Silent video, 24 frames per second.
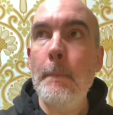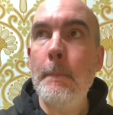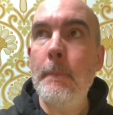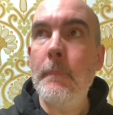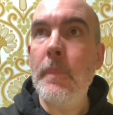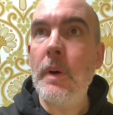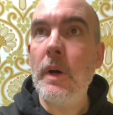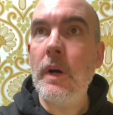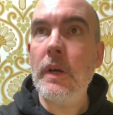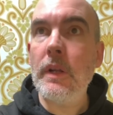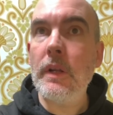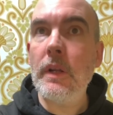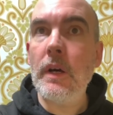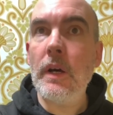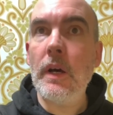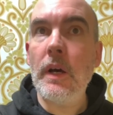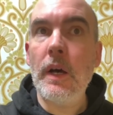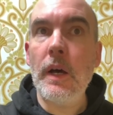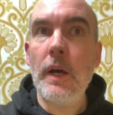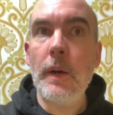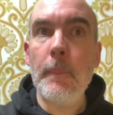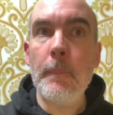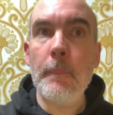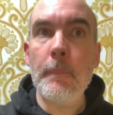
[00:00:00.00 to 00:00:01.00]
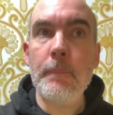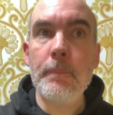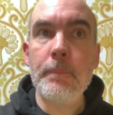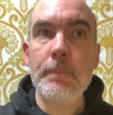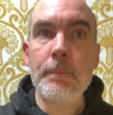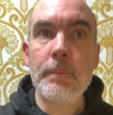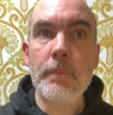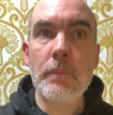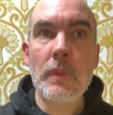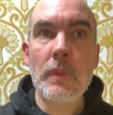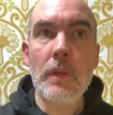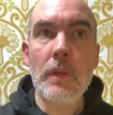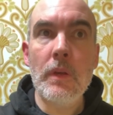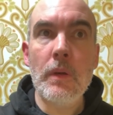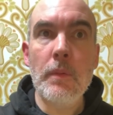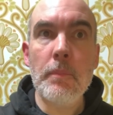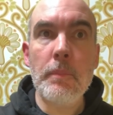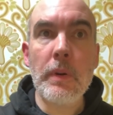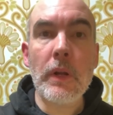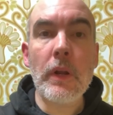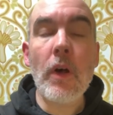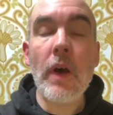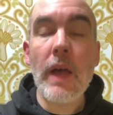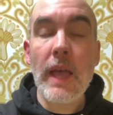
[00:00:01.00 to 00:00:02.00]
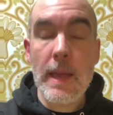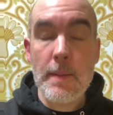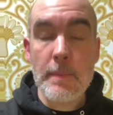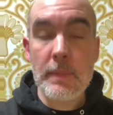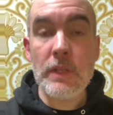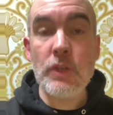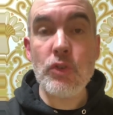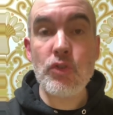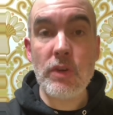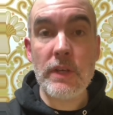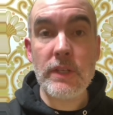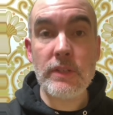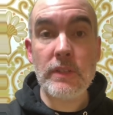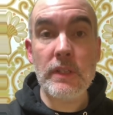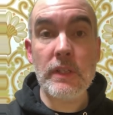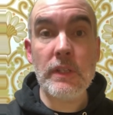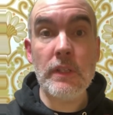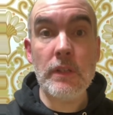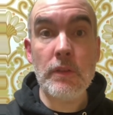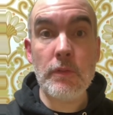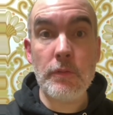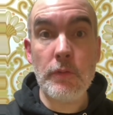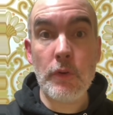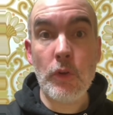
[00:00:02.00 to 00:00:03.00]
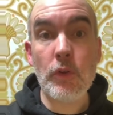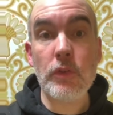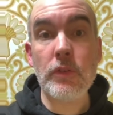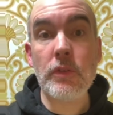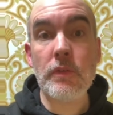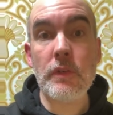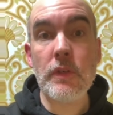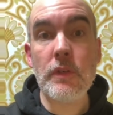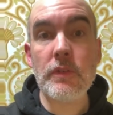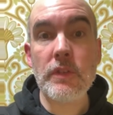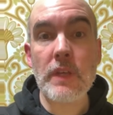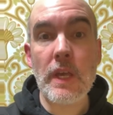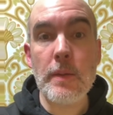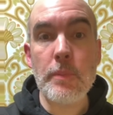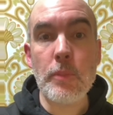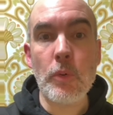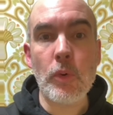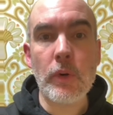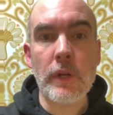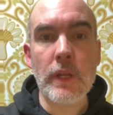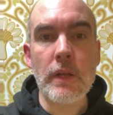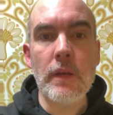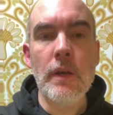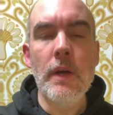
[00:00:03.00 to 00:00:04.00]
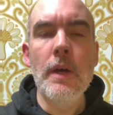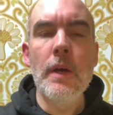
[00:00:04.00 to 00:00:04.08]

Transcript: But um, but I am interested in the philosophy of skateboarding